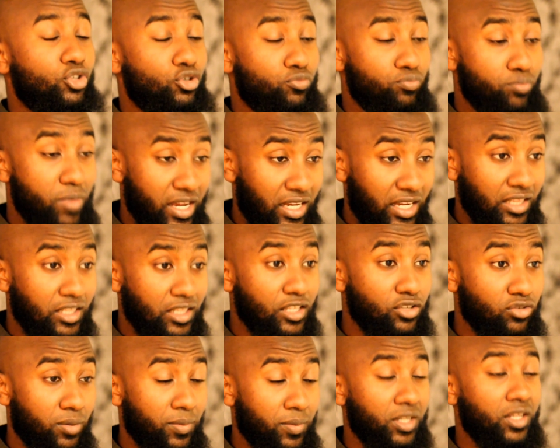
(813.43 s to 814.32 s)
making
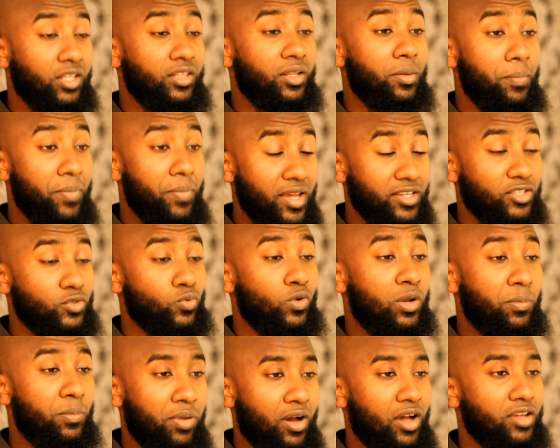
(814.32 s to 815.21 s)
this Ramadan the best
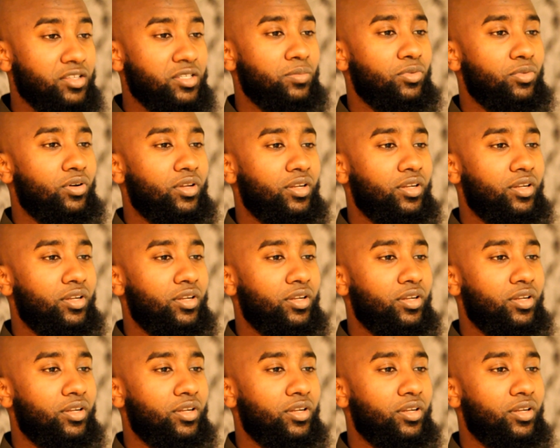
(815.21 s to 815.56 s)
one possible.